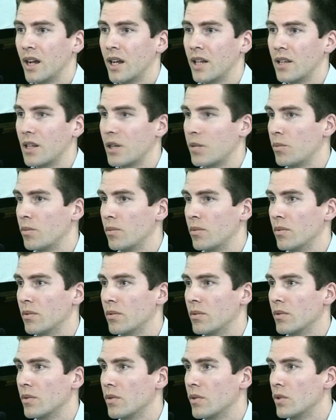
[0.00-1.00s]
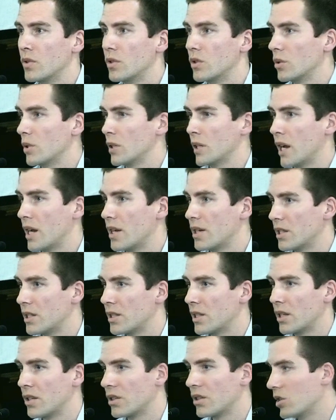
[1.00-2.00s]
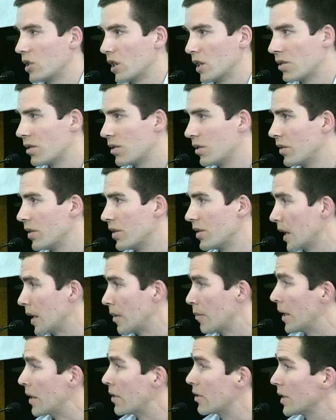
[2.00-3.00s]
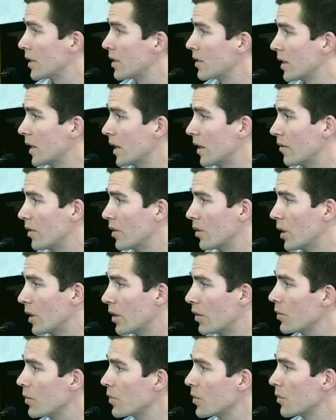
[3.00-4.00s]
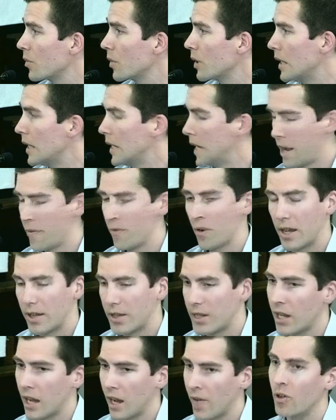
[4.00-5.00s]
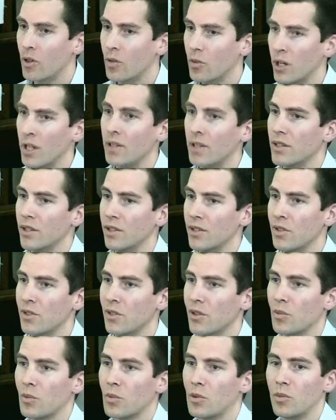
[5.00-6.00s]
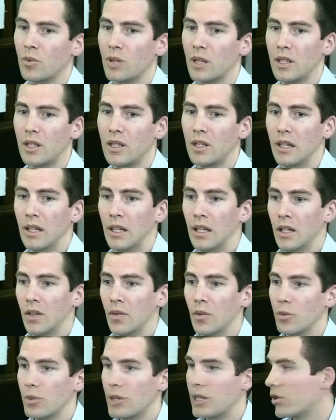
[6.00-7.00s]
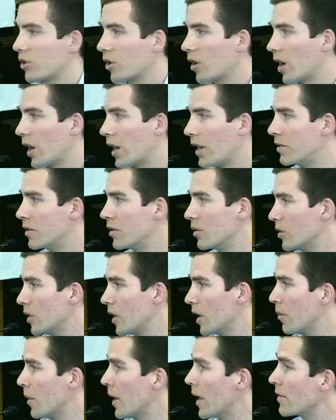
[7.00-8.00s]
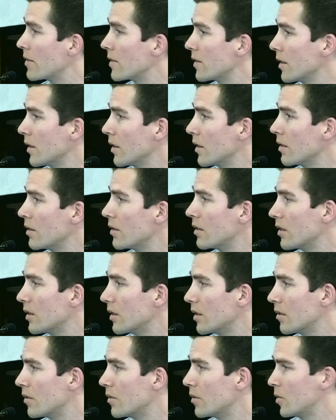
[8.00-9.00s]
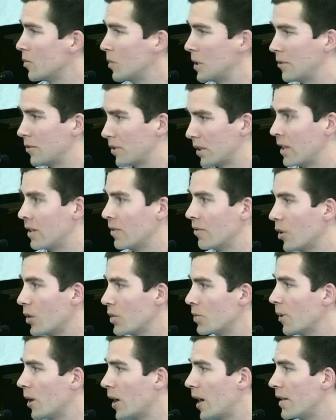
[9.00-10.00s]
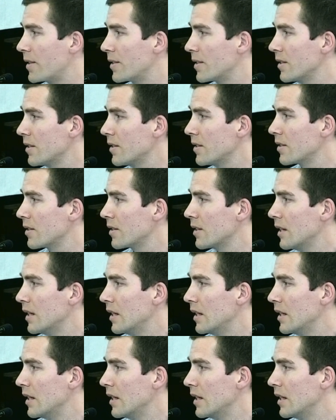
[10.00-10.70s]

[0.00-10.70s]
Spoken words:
think to a large extent you're judged on the same metrics that everyone else. Mm. I think everyone in the system would be trying to do their best to be free of those biases,